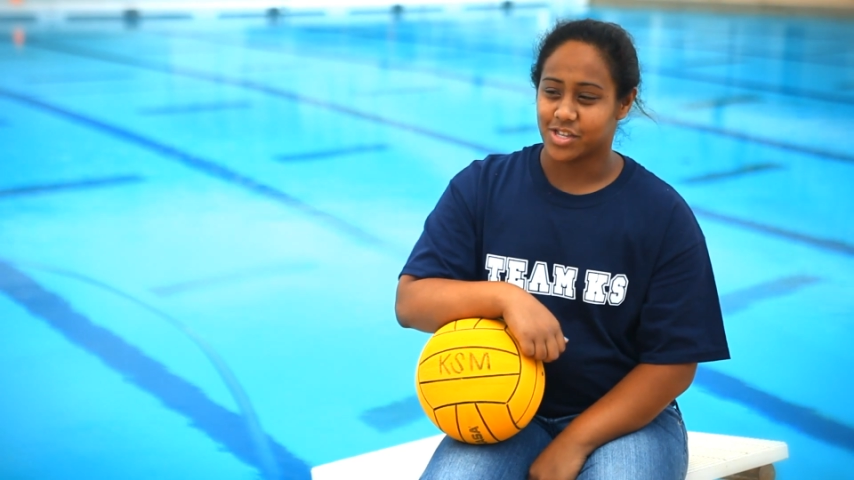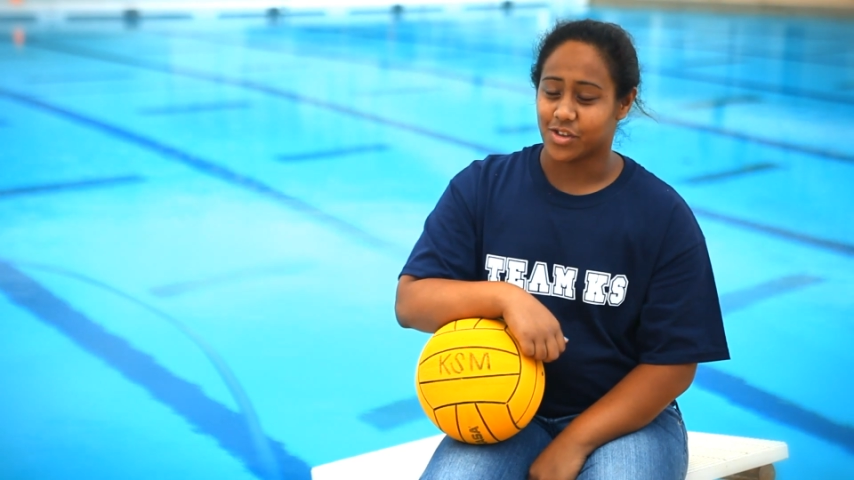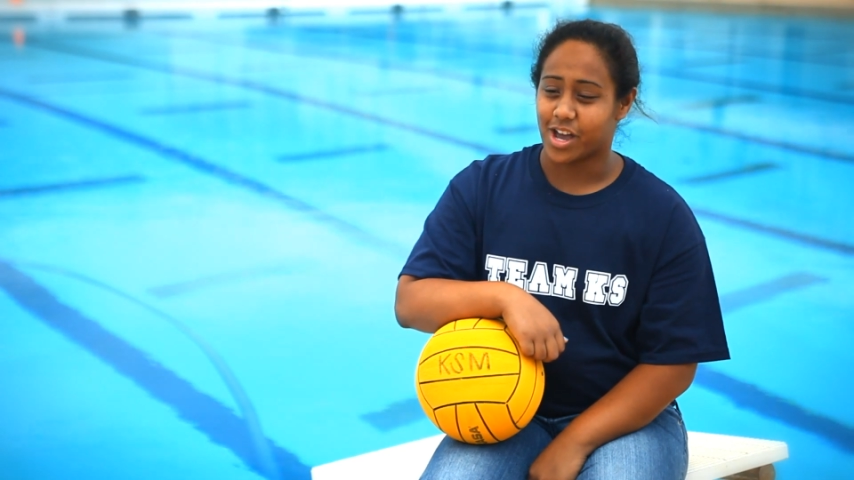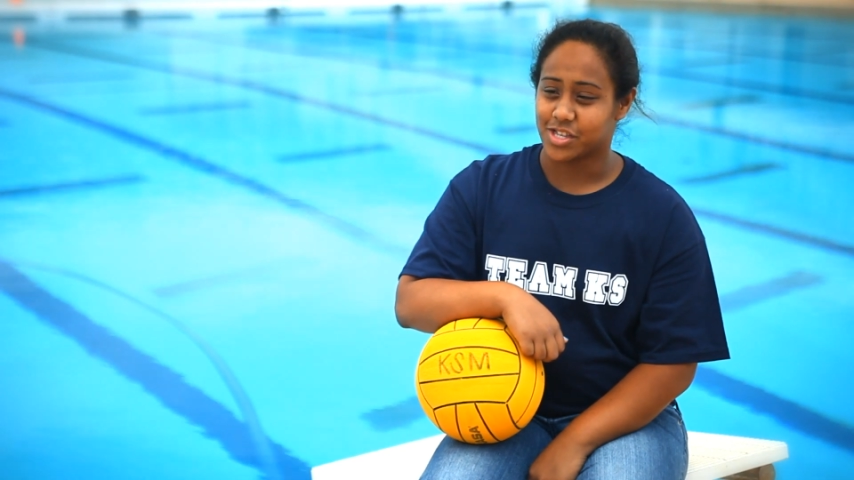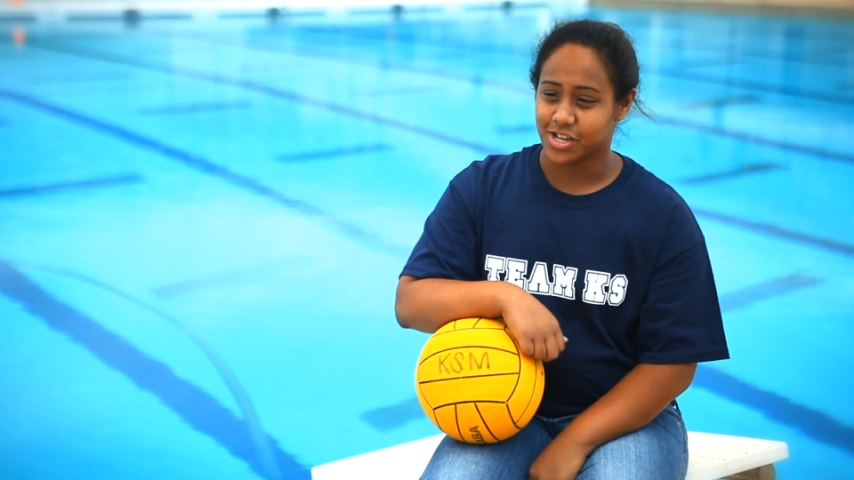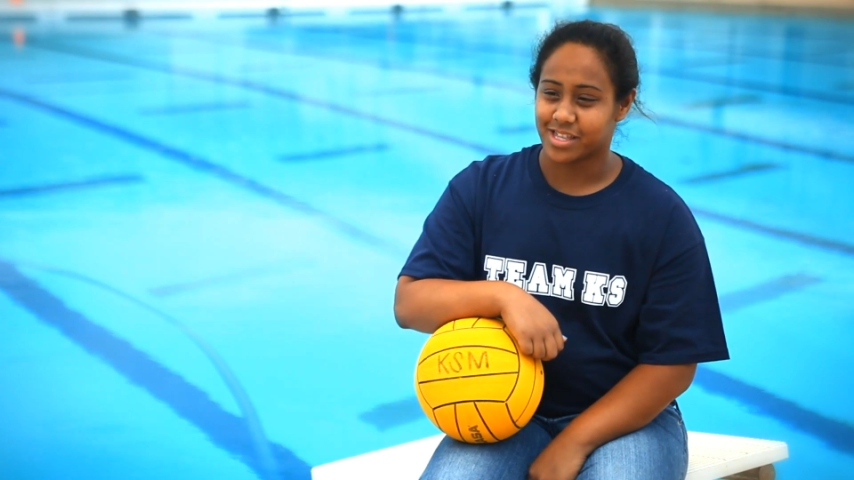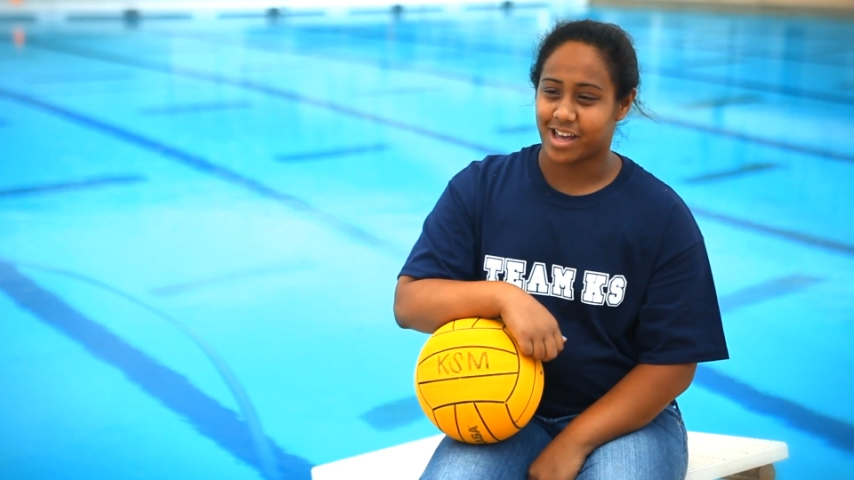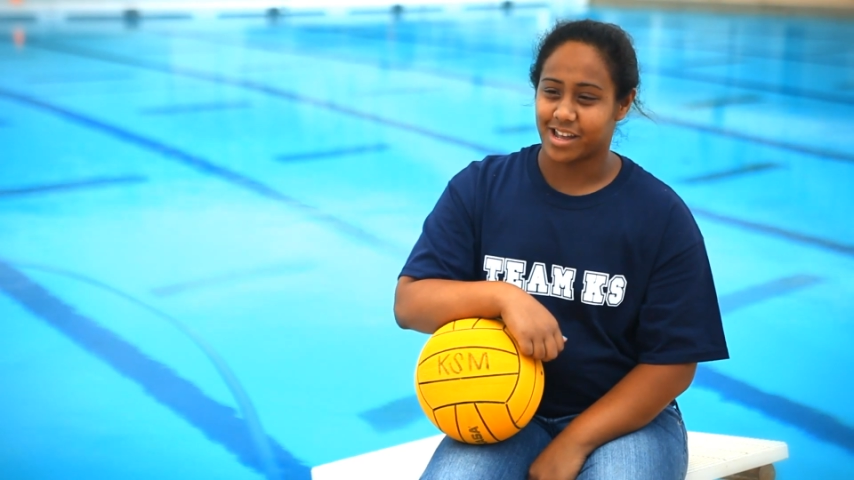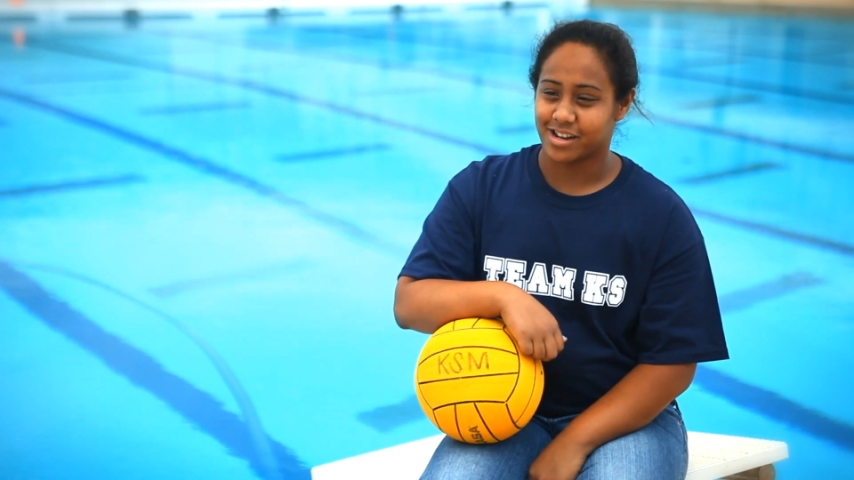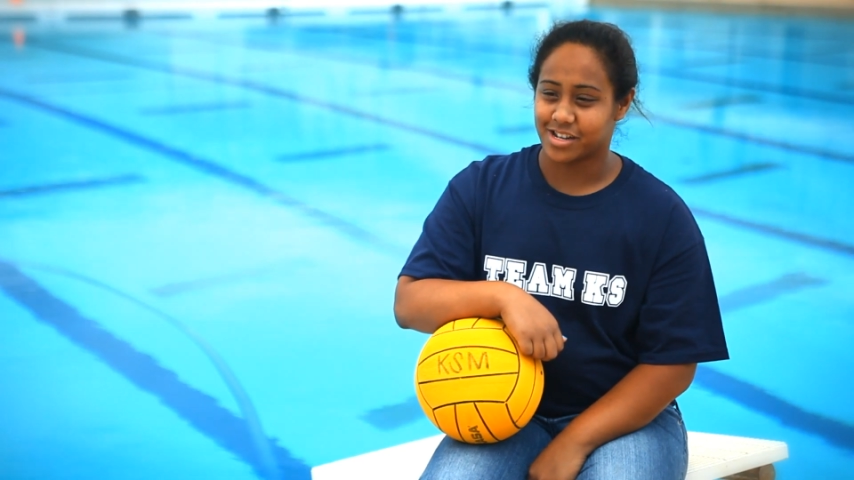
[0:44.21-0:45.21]
So I took
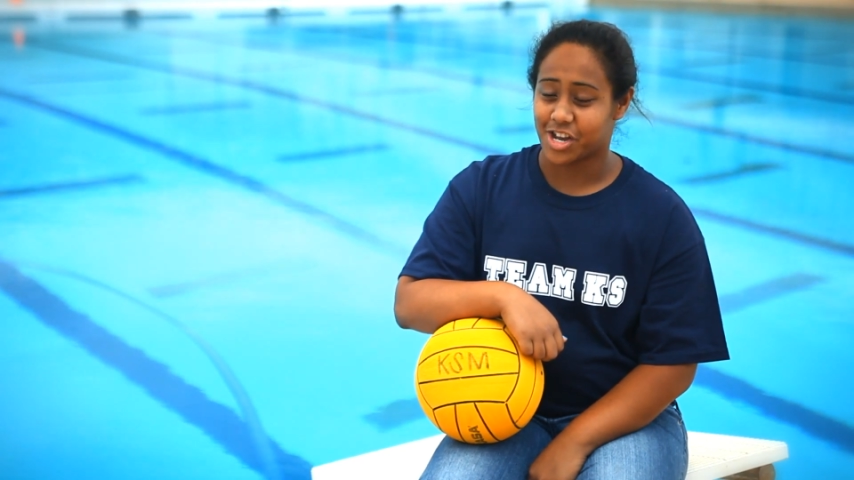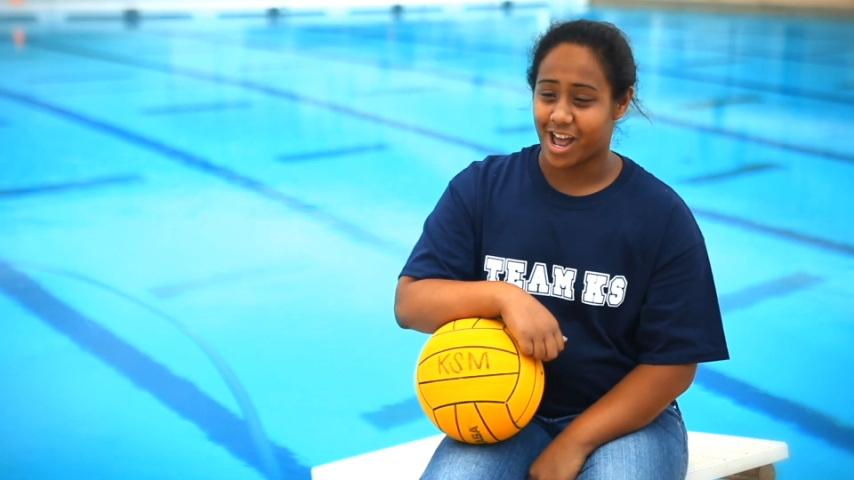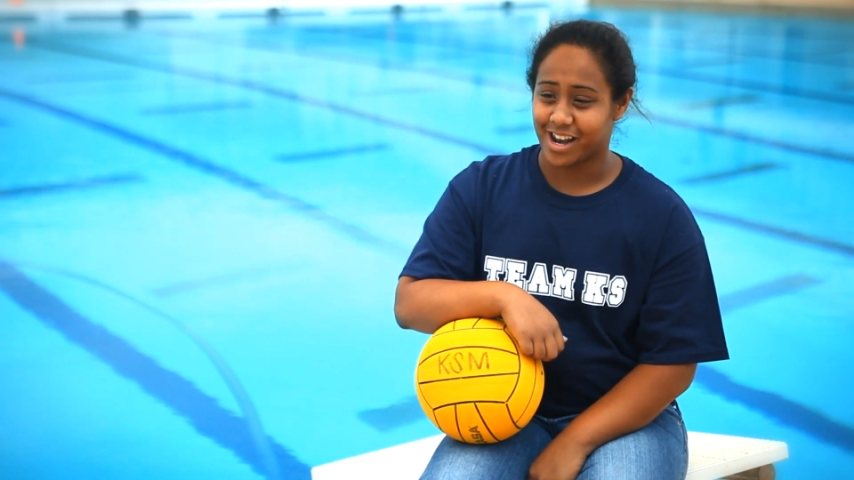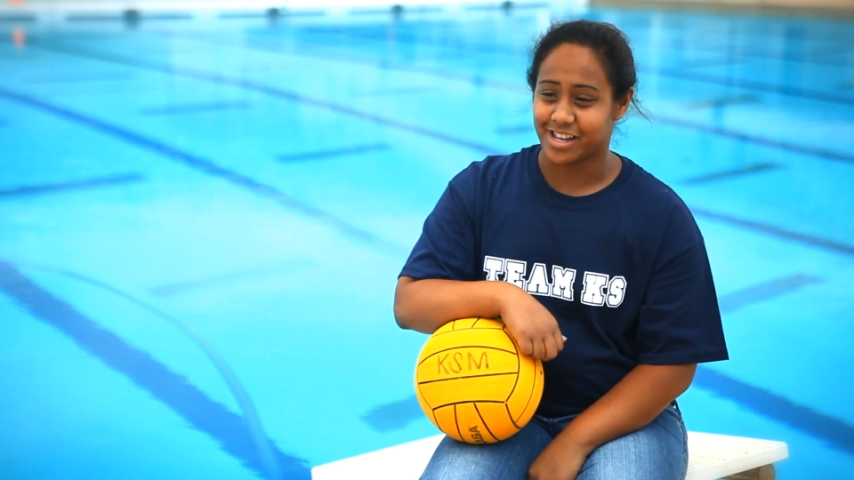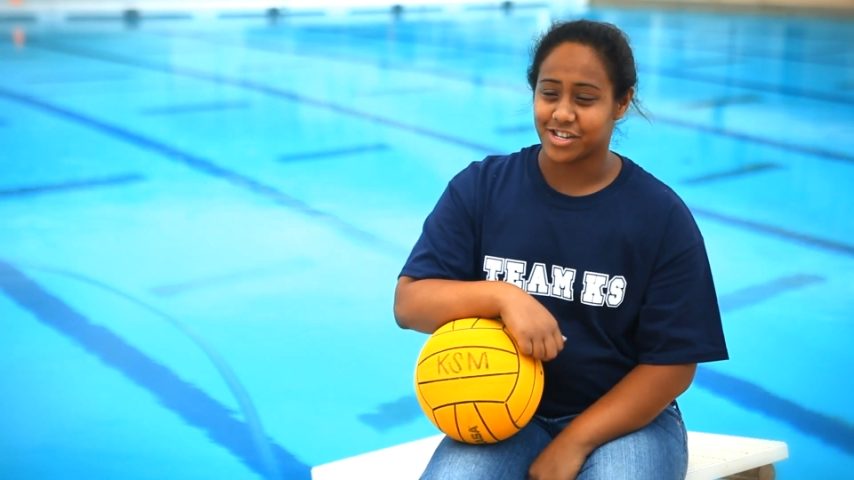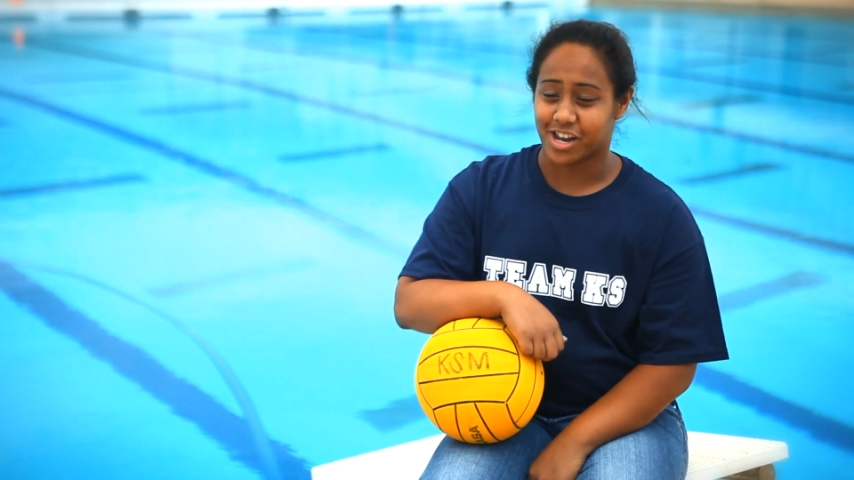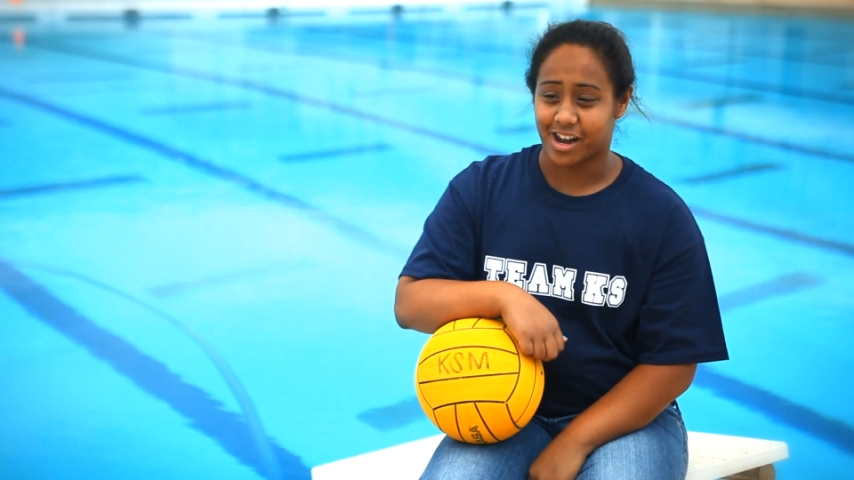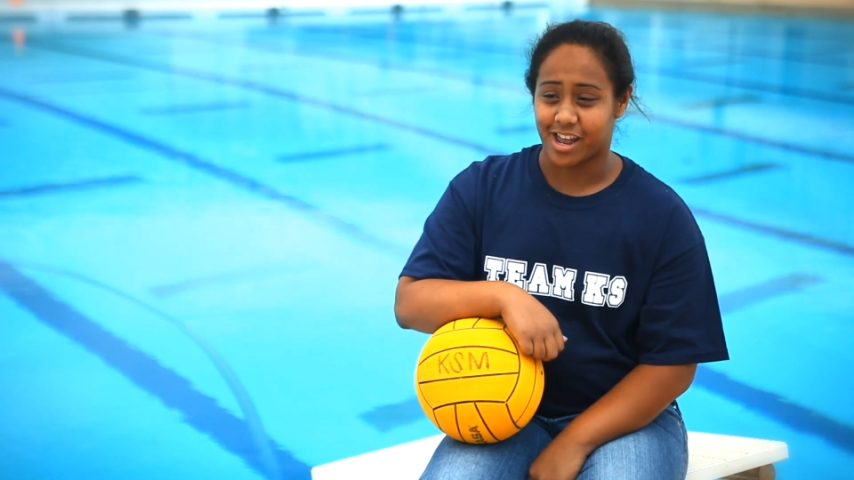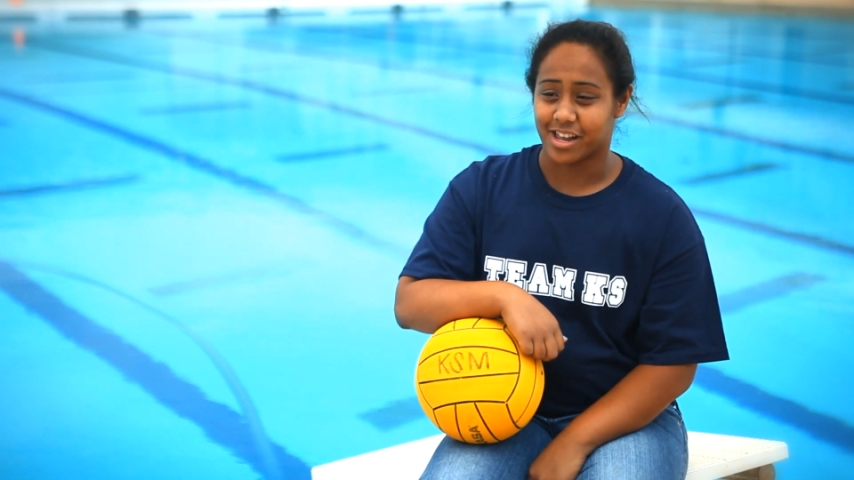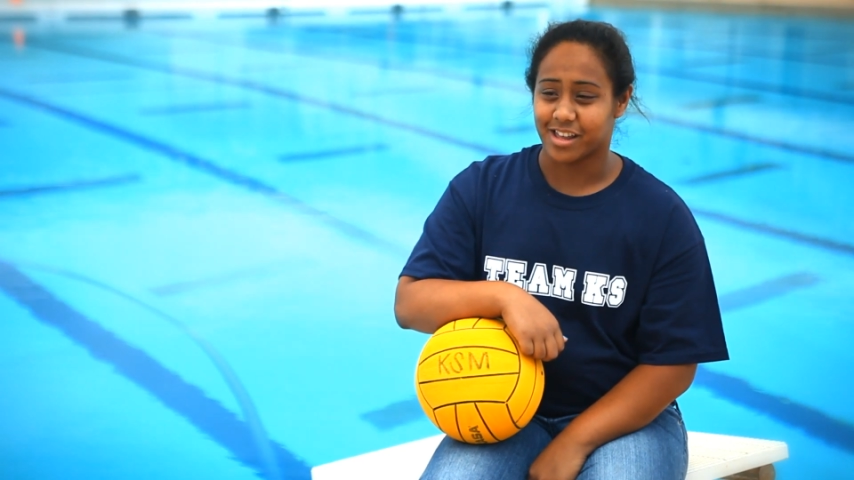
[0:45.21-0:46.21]
that challenge
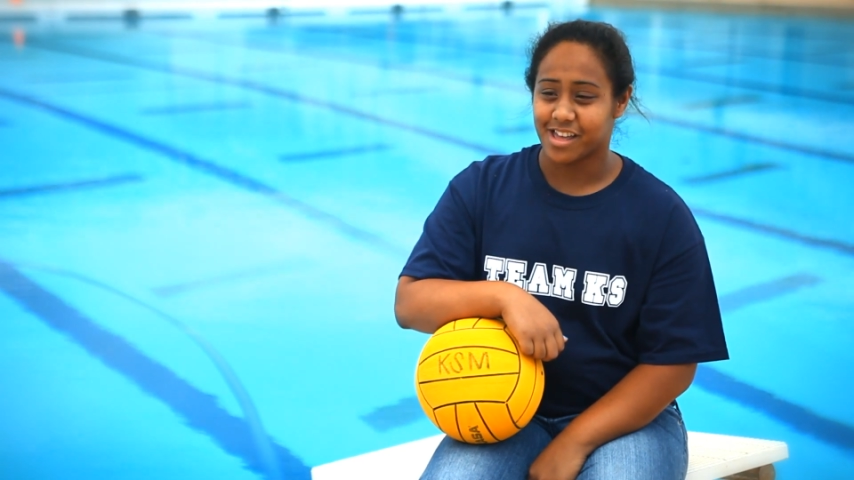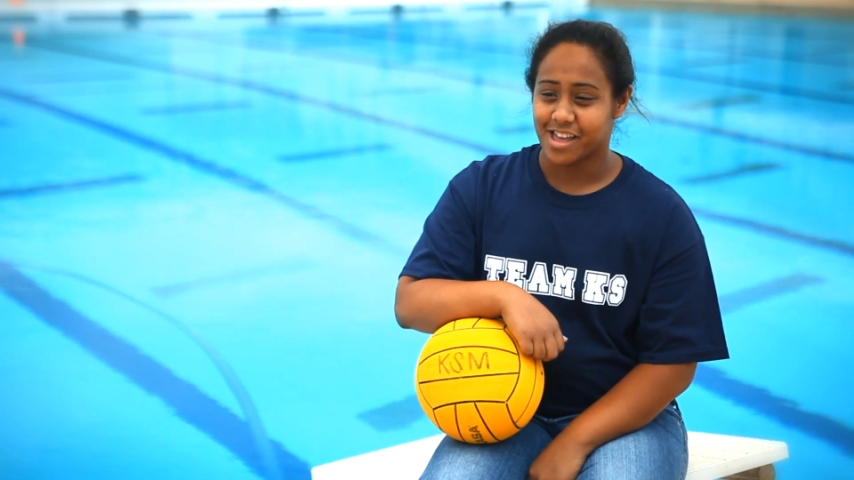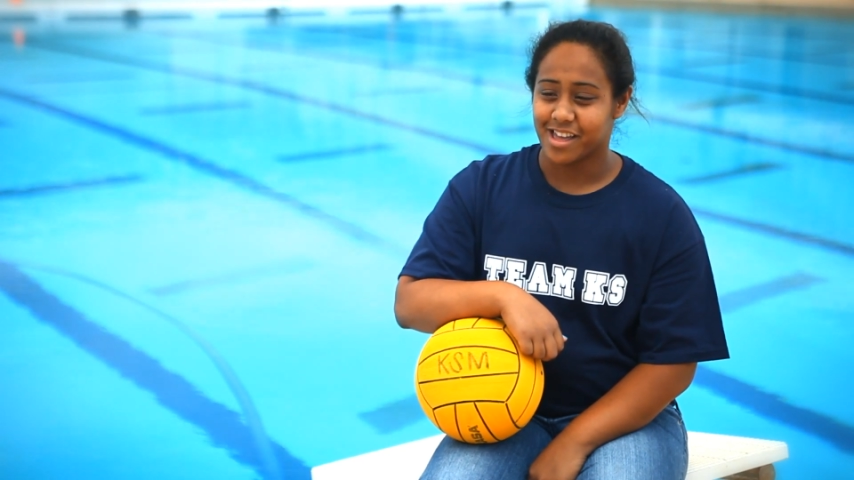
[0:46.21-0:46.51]
and I,